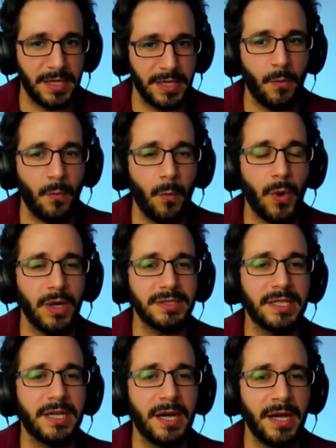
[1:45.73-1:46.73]

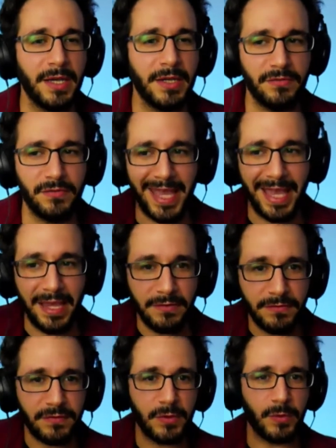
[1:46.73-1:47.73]
What kind of
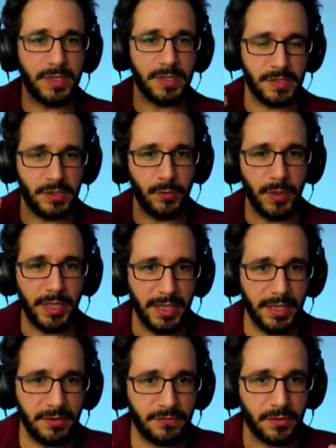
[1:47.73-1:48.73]
influence do we
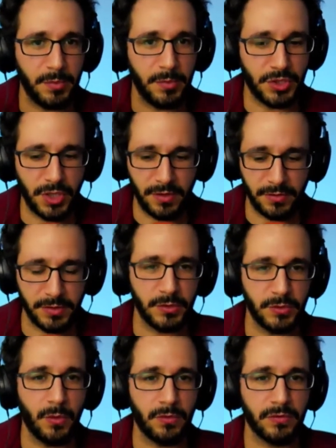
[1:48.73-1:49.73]
need from each other
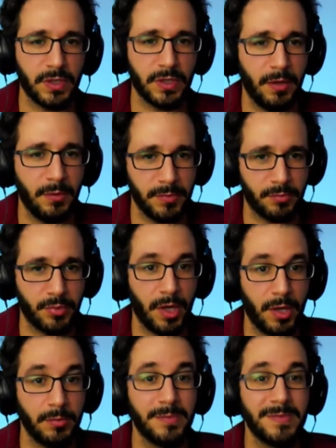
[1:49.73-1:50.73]
to overcome the
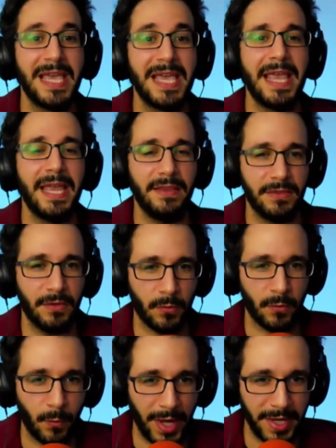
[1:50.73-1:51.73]
problems in the
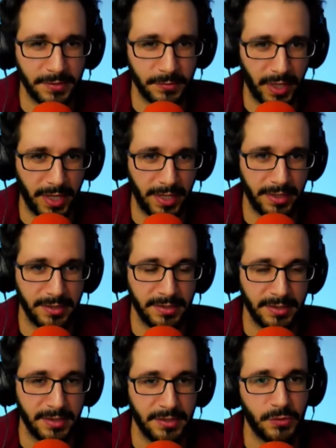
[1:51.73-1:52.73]
right way?
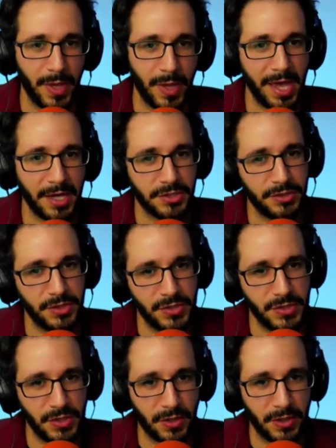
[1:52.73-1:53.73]
To actually
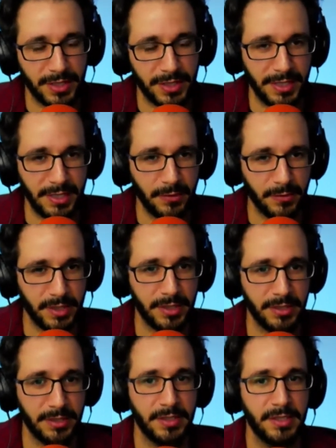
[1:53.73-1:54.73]
start
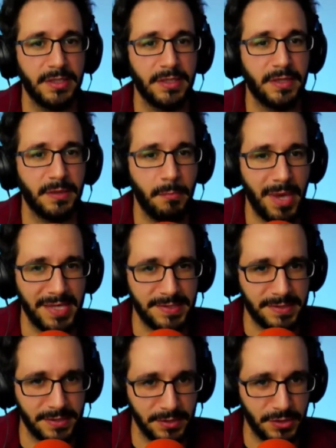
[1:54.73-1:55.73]
hearing the
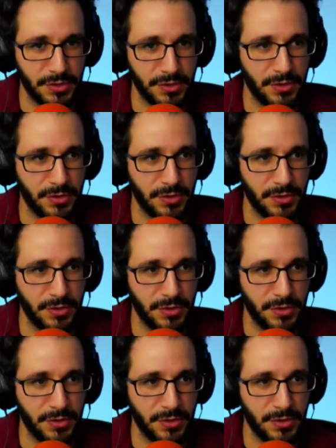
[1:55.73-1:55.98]
message